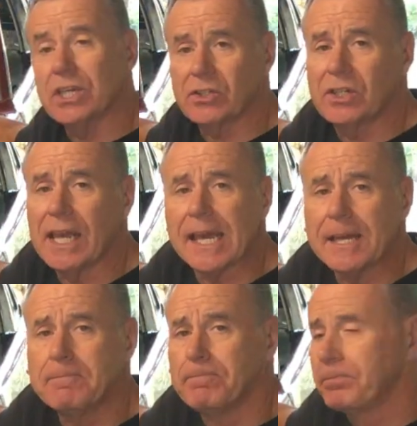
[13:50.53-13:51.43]
just
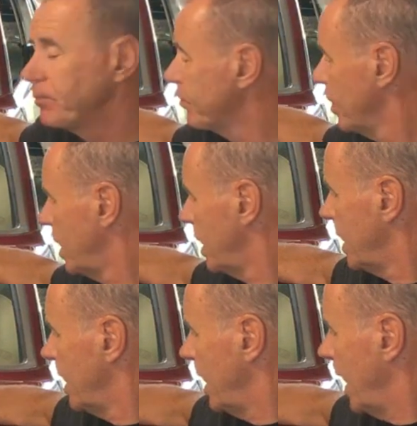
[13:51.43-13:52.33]
here,
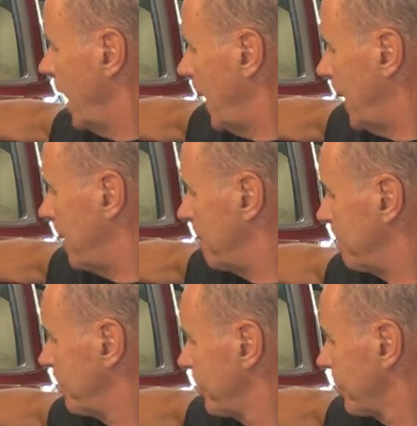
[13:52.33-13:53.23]

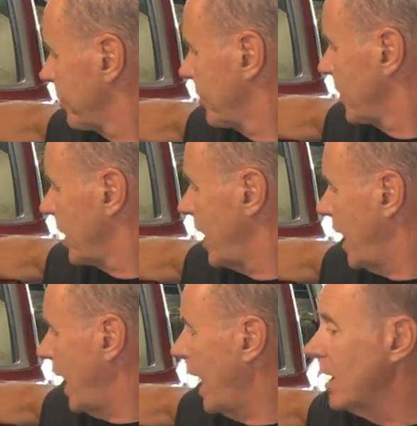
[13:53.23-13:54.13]

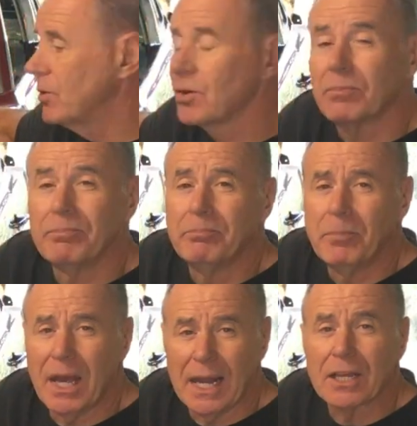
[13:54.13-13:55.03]
and
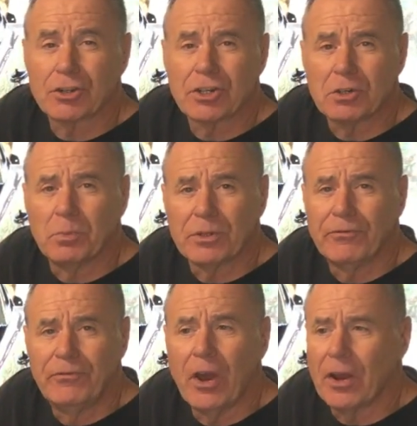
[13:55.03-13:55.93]
my electrician was
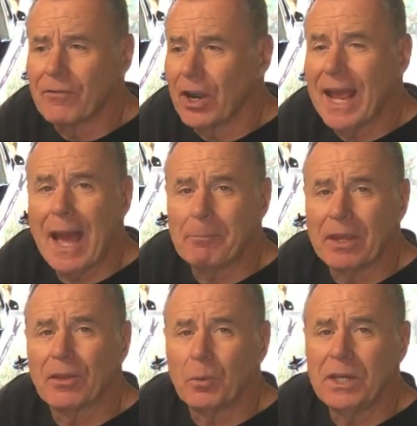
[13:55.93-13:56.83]
very, very happy
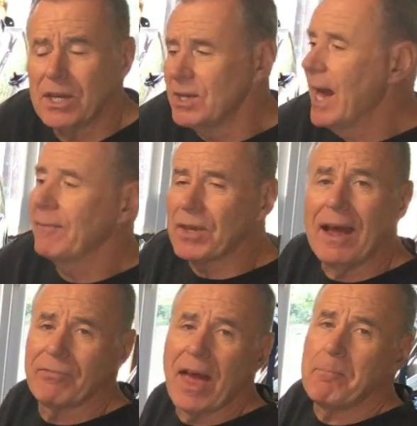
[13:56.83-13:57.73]
that we didn't have to
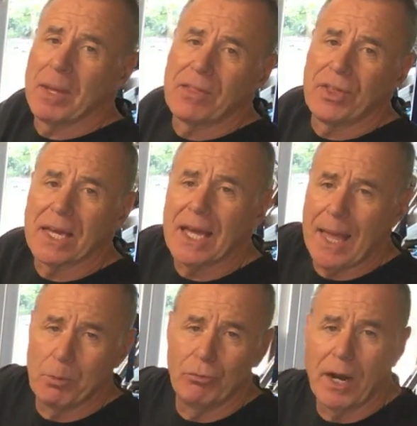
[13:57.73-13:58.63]
have that big thick
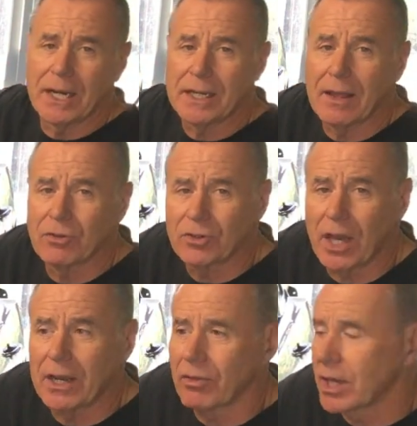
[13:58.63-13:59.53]
cable running down the
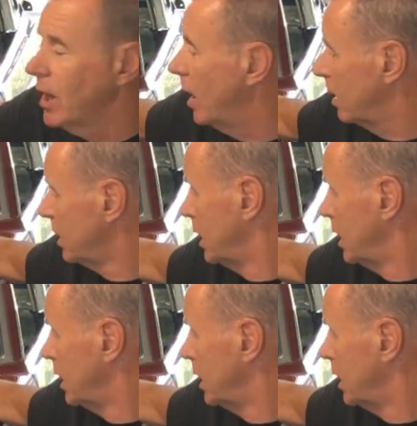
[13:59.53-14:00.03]
side of the car.